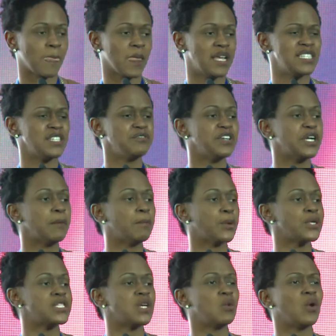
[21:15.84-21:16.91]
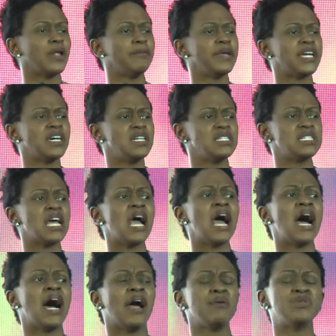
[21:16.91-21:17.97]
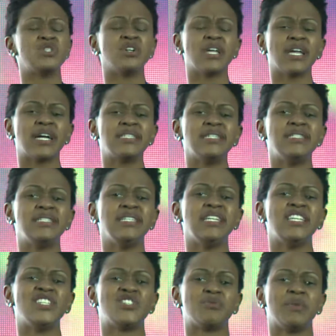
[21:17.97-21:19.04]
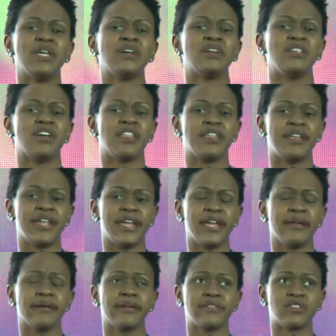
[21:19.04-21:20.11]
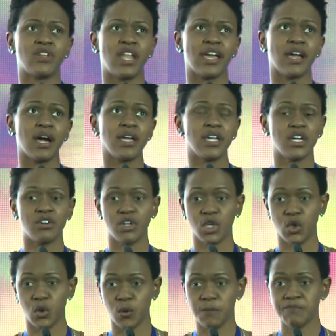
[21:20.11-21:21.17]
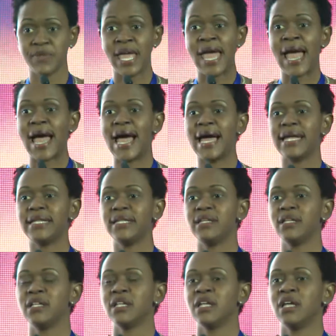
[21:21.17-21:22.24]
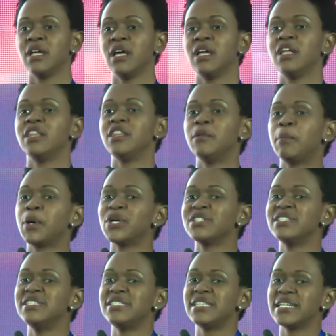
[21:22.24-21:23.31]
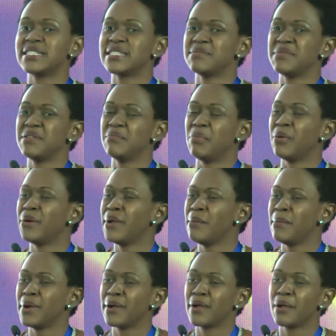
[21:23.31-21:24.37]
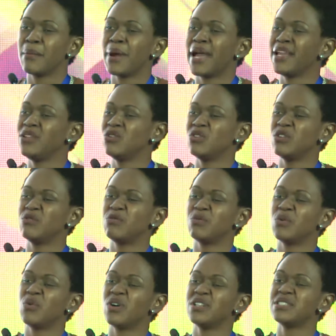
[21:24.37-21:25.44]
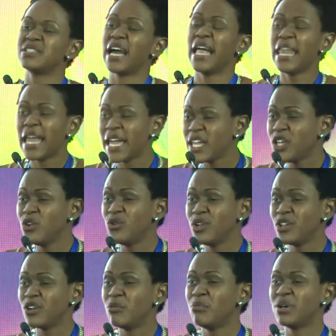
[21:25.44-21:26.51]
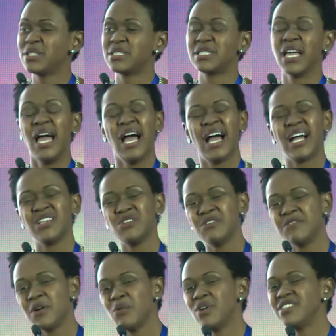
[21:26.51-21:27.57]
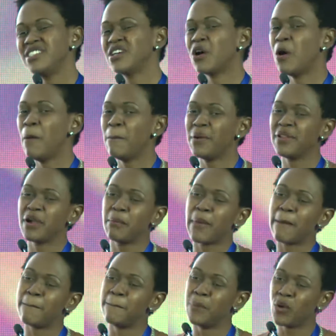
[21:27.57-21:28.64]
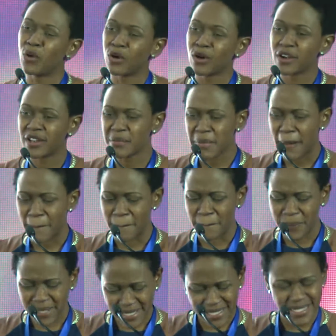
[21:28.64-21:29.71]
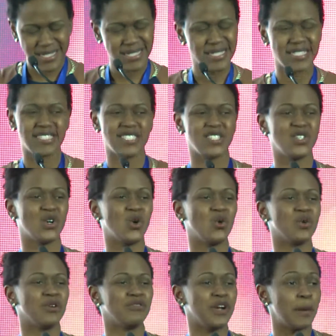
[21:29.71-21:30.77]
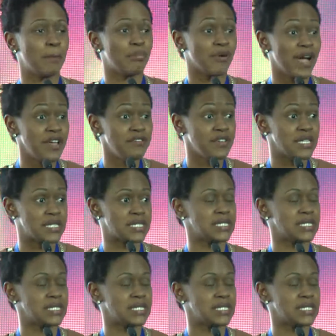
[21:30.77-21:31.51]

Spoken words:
This is a very important one because I was looking at a deal in Jamaica the other day, so like a year ago, and the person said to me, boy, Miriam, I don't know if we want, I like you, you know, but I don't know if I want your company on my board, in my business, you know, we're very private.